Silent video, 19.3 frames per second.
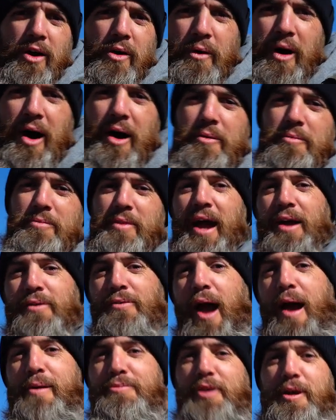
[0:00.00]
Well, that
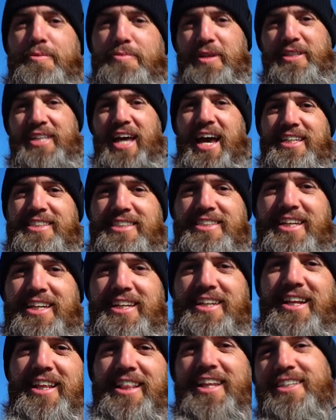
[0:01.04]
wraps up the
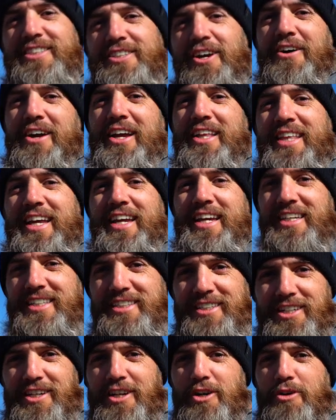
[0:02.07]
testing. Let's go get the
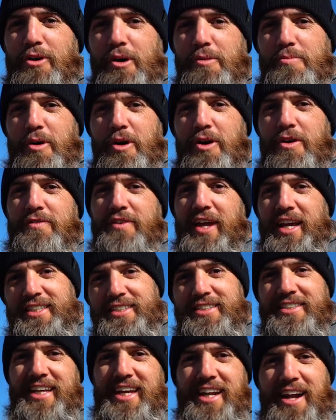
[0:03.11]
ECU removed
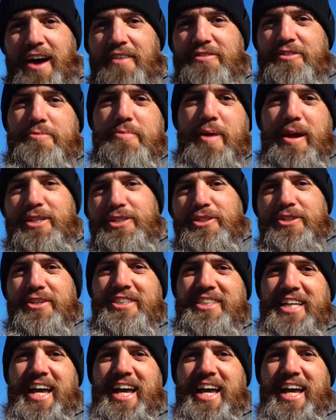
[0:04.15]
and sent off to Main Street